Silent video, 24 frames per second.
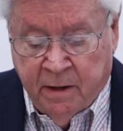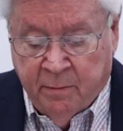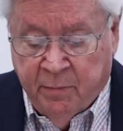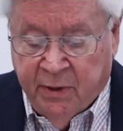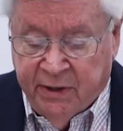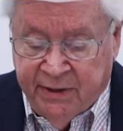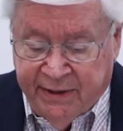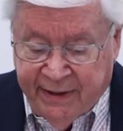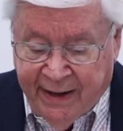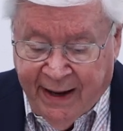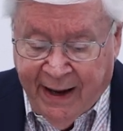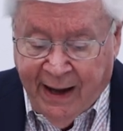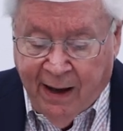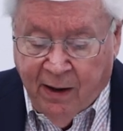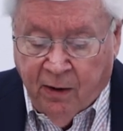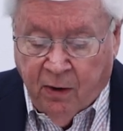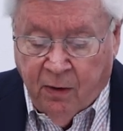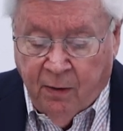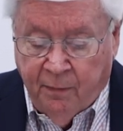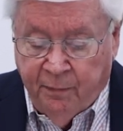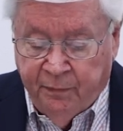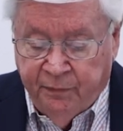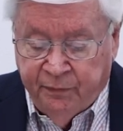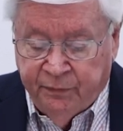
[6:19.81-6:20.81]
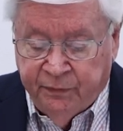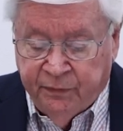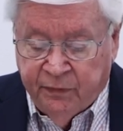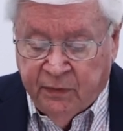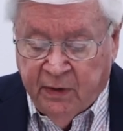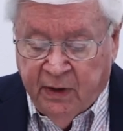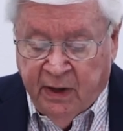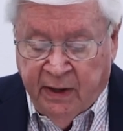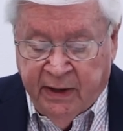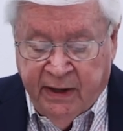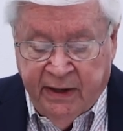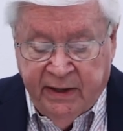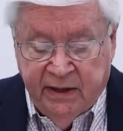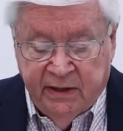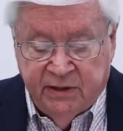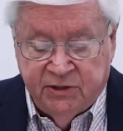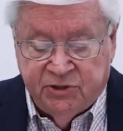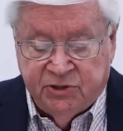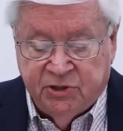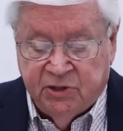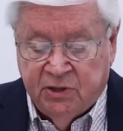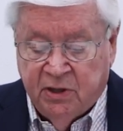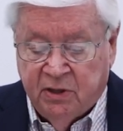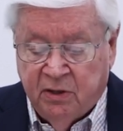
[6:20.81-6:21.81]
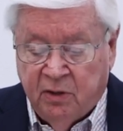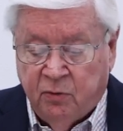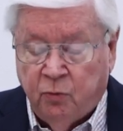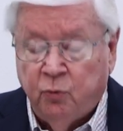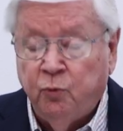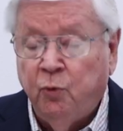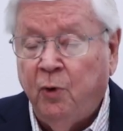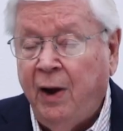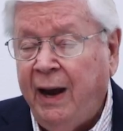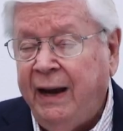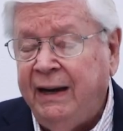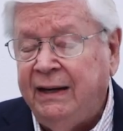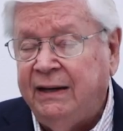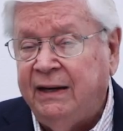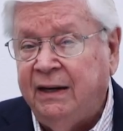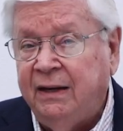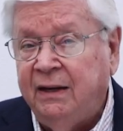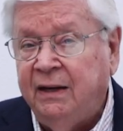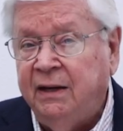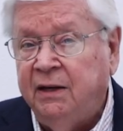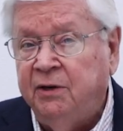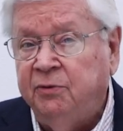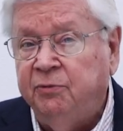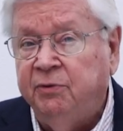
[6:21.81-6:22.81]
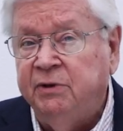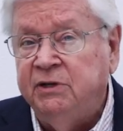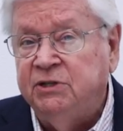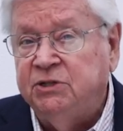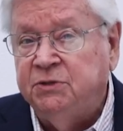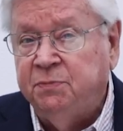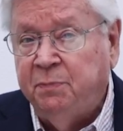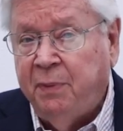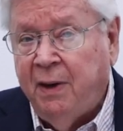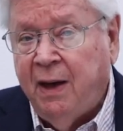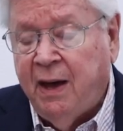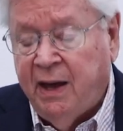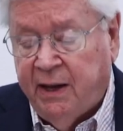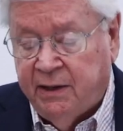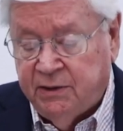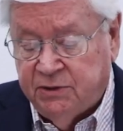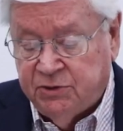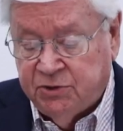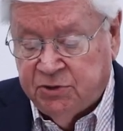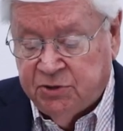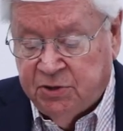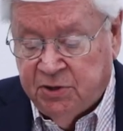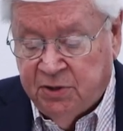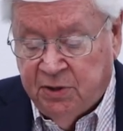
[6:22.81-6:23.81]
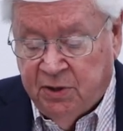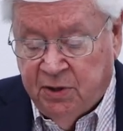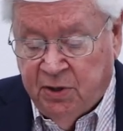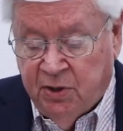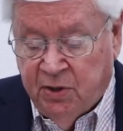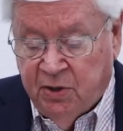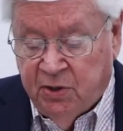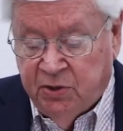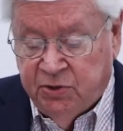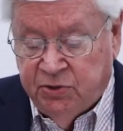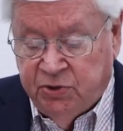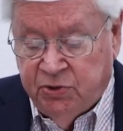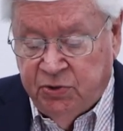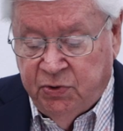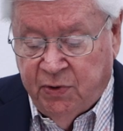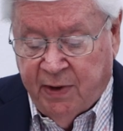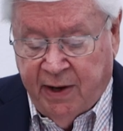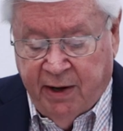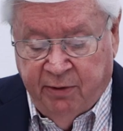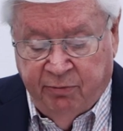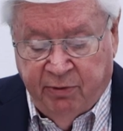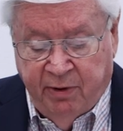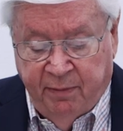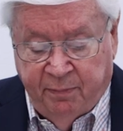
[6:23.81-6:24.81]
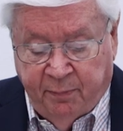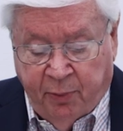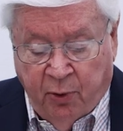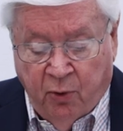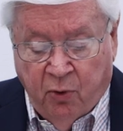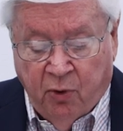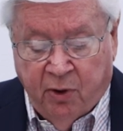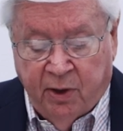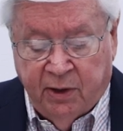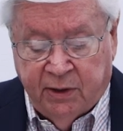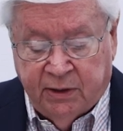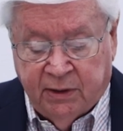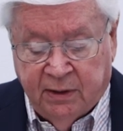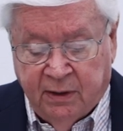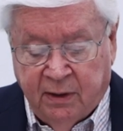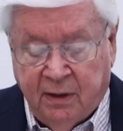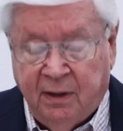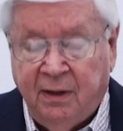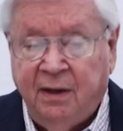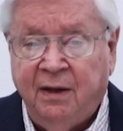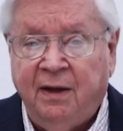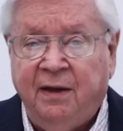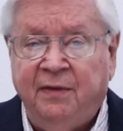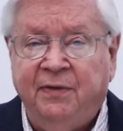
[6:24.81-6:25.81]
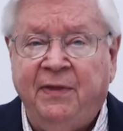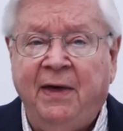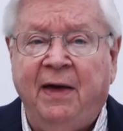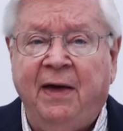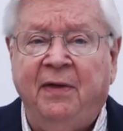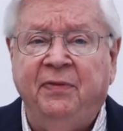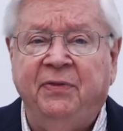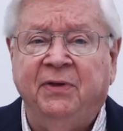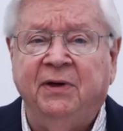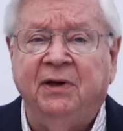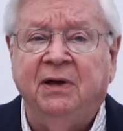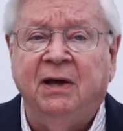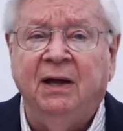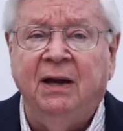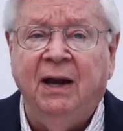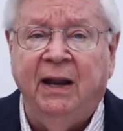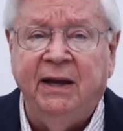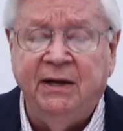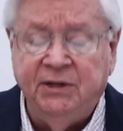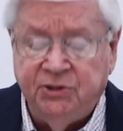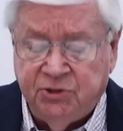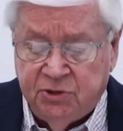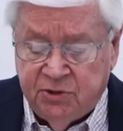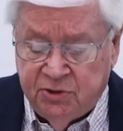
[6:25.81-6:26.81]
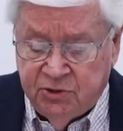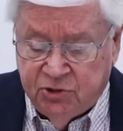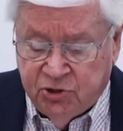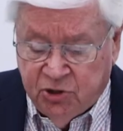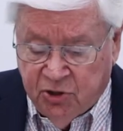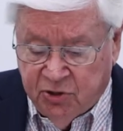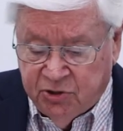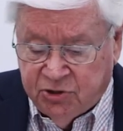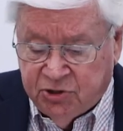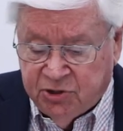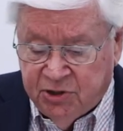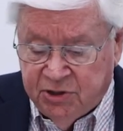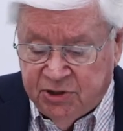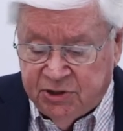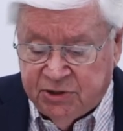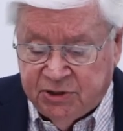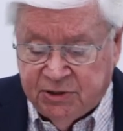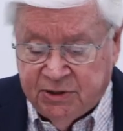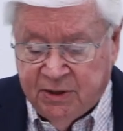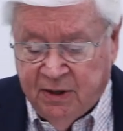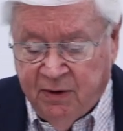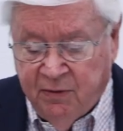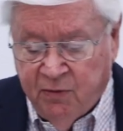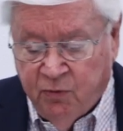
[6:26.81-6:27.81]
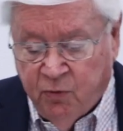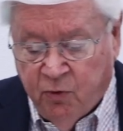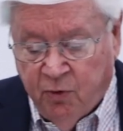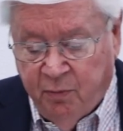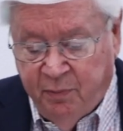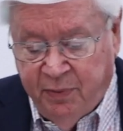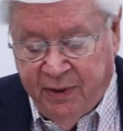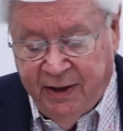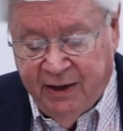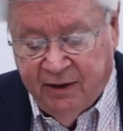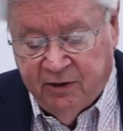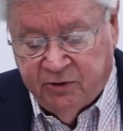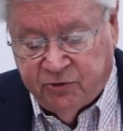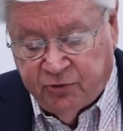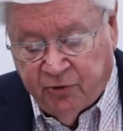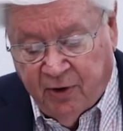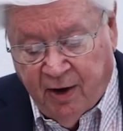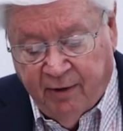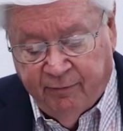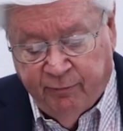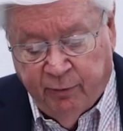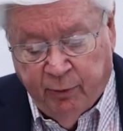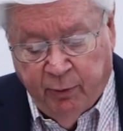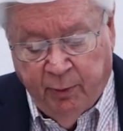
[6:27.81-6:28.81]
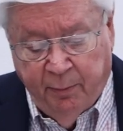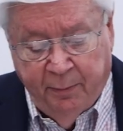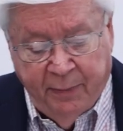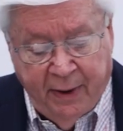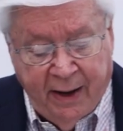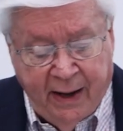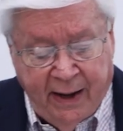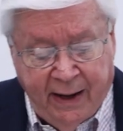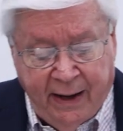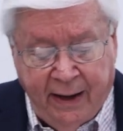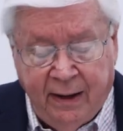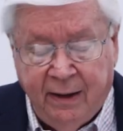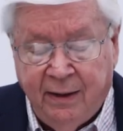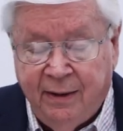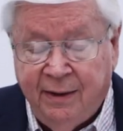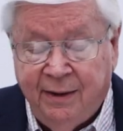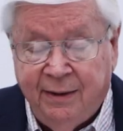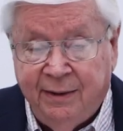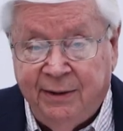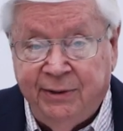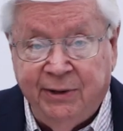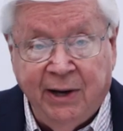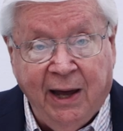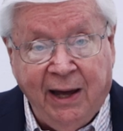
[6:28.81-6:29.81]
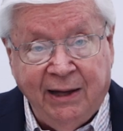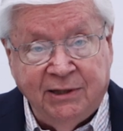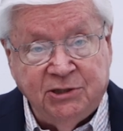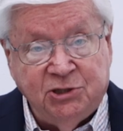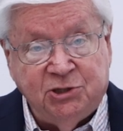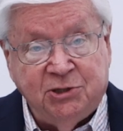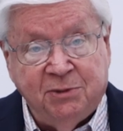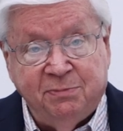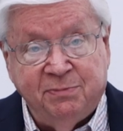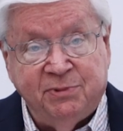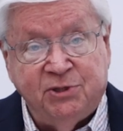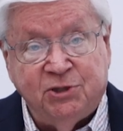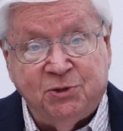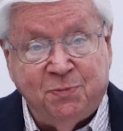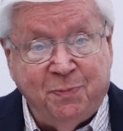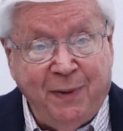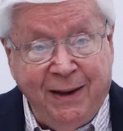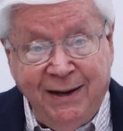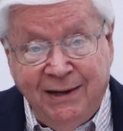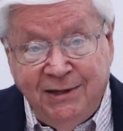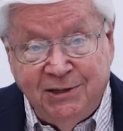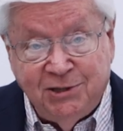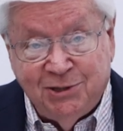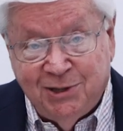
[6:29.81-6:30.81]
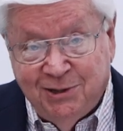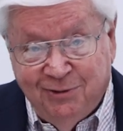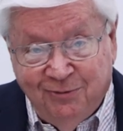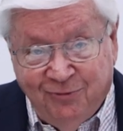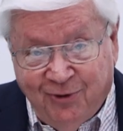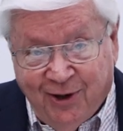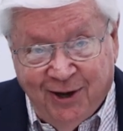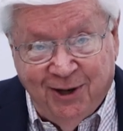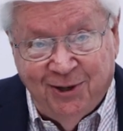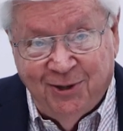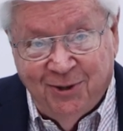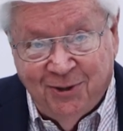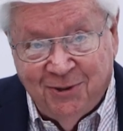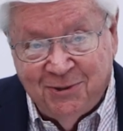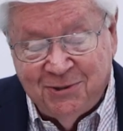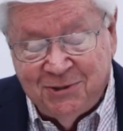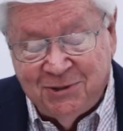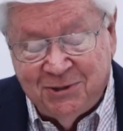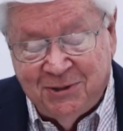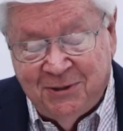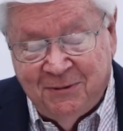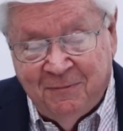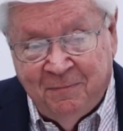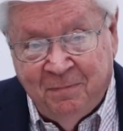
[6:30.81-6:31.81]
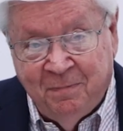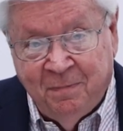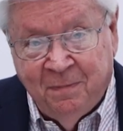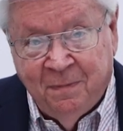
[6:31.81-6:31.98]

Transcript: But now he is writing in response to a report that the Galatian churches were being troubled by not some space invaders,